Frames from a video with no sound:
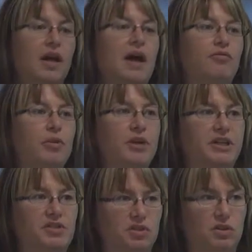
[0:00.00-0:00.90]
Everybody
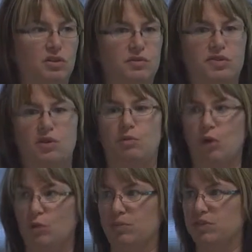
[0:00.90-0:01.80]
serves their
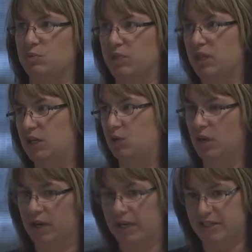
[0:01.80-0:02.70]
purpose within an
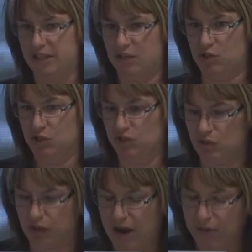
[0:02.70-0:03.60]
organization.
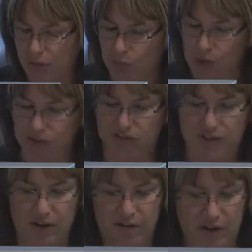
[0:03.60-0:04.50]
So every role is
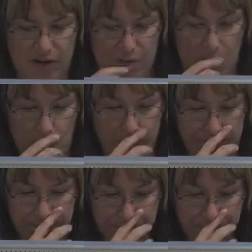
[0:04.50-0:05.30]
very, very important.